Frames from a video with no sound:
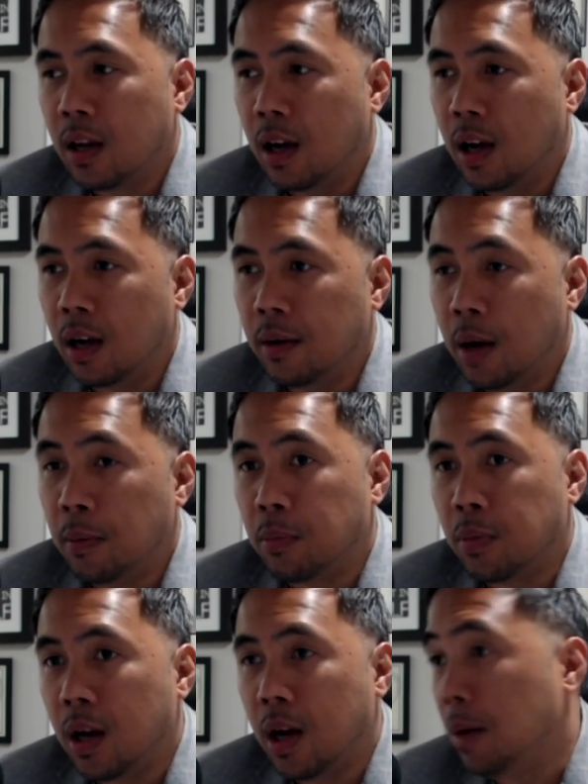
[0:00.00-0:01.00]

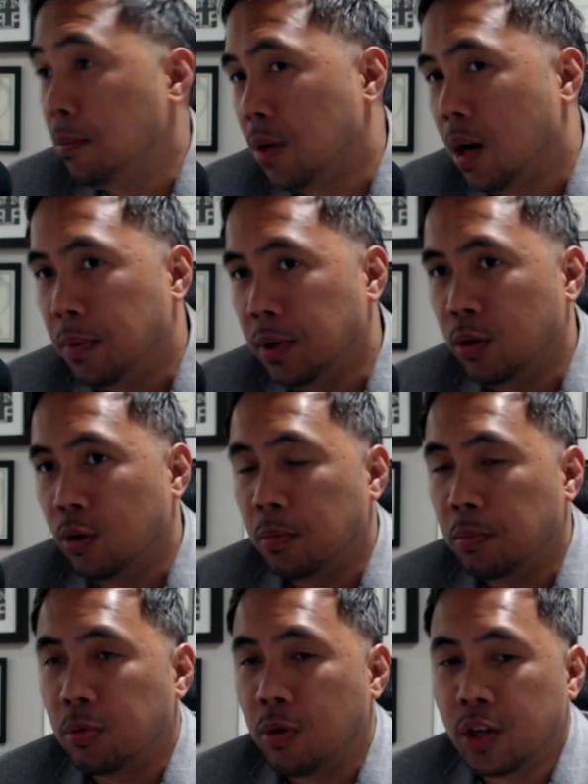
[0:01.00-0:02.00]
a property or a
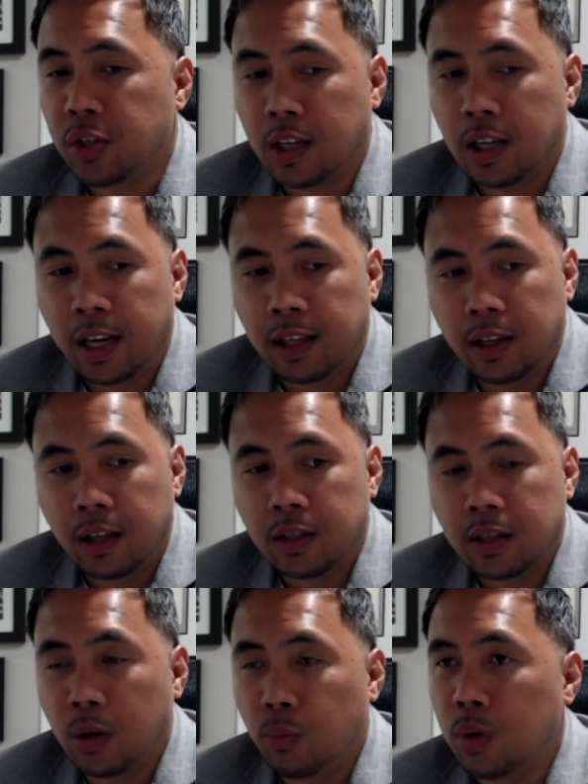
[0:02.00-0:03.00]
project like this
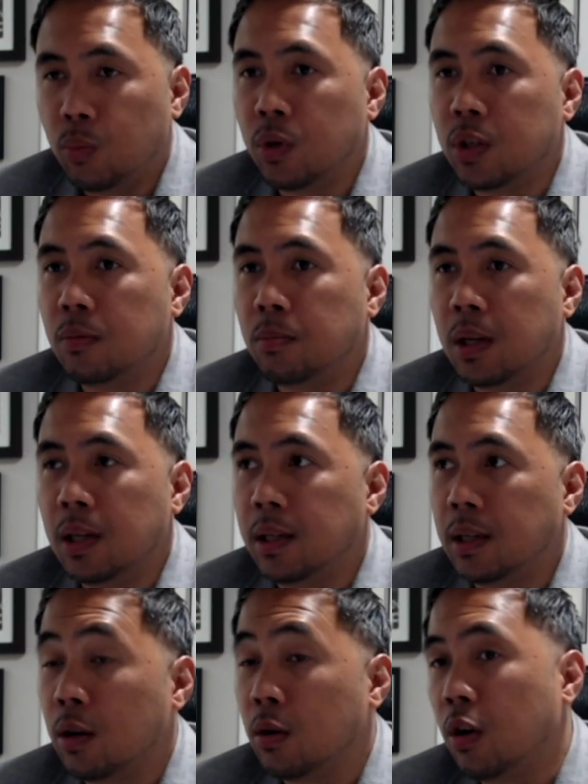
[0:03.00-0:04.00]
when you're building
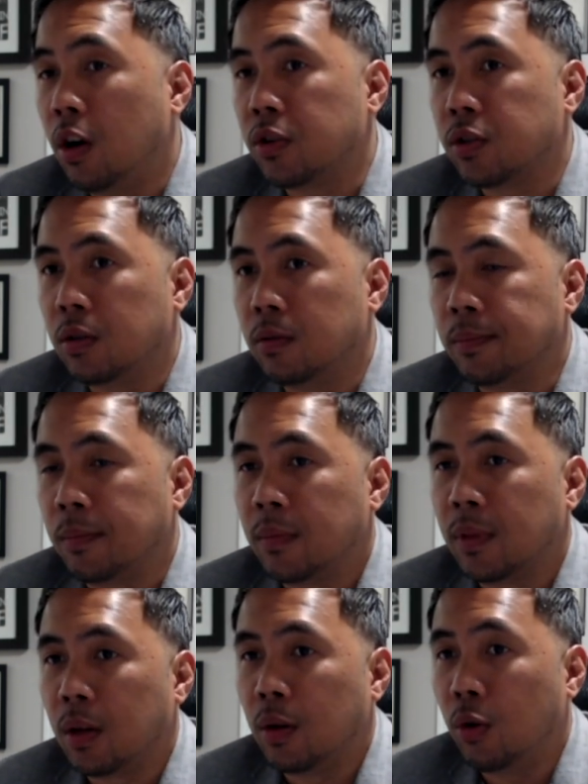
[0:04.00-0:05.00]
a custom
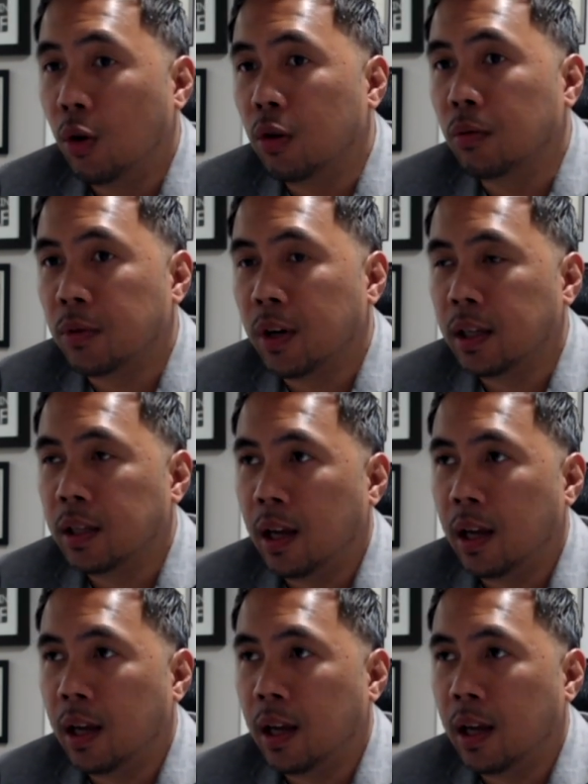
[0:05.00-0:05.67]
home, right?